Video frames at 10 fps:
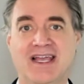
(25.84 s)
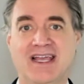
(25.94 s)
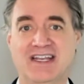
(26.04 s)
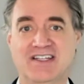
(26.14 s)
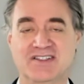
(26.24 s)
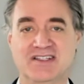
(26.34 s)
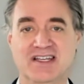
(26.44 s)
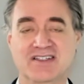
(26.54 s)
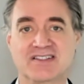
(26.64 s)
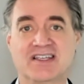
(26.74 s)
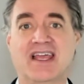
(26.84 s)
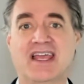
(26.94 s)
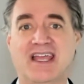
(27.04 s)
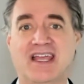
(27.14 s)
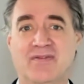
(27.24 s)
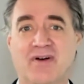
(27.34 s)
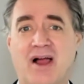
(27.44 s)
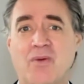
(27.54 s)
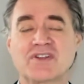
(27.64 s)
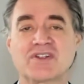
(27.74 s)
and it's this. If
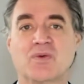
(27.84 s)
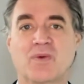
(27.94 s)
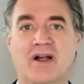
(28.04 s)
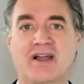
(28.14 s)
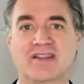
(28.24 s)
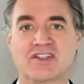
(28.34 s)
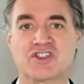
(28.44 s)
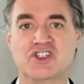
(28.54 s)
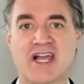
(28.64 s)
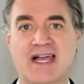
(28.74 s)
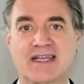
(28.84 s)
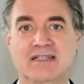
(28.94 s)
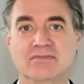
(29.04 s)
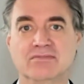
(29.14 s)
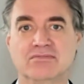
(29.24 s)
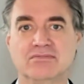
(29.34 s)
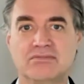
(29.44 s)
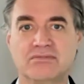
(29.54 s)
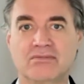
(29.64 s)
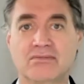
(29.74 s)
I wasn't wearing this jacket,
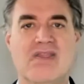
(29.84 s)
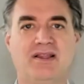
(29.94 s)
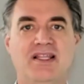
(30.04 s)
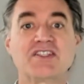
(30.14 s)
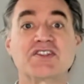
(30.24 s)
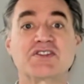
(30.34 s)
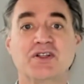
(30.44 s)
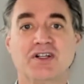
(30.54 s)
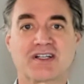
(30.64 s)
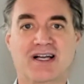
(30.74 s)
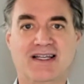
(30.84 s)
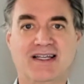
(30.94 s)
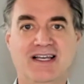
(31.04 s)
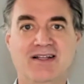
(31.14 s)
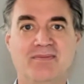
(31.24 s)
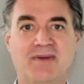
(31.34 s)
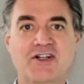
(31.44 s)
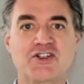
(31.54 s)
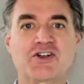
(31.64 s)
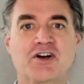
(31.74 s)
this is the look I get. My
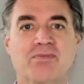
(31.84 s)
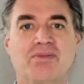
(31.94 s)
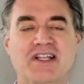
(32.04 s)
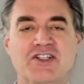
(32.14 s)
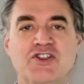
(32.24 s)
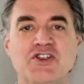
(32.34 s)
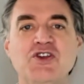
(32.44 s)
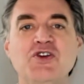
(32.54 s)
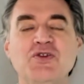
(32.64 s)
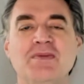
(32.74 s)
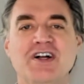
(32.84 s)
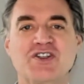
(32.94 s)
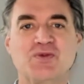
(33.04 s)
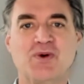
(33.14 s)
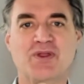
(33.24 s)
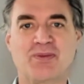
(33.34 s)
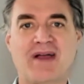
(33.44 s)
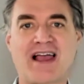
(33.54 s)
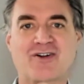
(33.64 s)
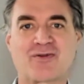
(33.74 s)
shirt blends too much with
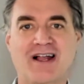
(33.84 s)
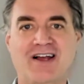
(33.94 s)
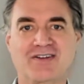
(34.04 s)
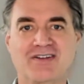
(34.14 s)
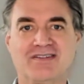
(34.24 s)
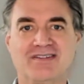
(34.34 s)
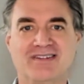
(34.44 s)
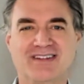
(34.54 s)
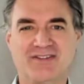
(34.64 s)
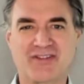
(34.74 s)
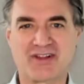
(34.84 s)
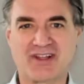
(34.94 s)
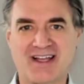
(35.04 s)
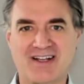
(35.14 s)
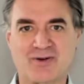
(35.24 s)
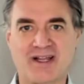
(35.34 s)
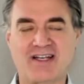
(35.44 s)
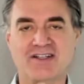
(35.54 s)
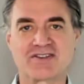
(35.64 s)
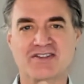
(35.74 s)
background the, the light
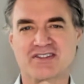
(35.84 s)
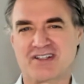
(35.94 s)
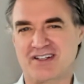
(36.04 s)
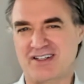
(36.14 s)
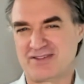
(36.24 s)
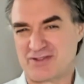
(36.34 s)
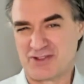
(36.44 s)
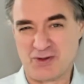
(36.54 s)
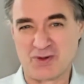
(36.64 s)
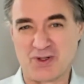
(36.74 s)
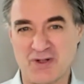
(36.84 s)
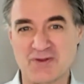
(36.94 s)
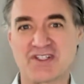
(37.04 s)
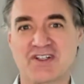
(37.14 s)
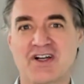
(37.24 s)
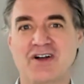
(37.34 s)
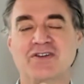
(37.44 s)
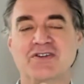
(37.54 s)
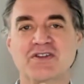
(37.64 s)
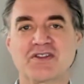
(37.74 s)
green is uh, too close in
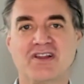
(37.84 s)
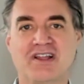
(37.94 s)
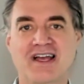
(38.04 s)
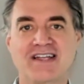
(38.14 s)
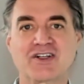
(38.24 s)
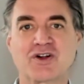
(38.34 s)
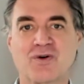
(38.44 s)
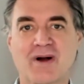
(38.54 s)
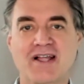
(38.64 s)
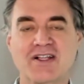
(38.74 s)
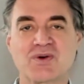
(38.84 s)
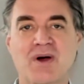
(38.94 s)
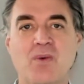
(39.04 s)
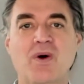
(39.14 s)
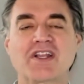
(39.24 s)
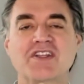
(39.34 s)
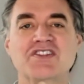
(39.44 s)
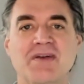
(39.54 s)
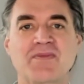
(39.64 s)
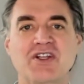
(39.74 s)
color to the light gray. So I wanted
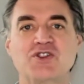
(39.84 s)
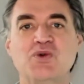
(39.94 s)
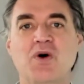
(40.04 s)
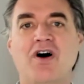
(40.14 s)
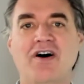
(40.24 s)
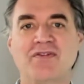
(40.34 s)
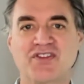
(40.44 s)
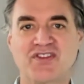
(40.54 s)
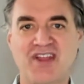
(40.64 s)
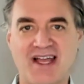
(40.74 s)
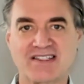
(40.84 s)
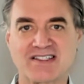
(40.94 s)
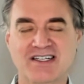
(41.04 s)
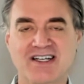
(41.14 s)
something to offset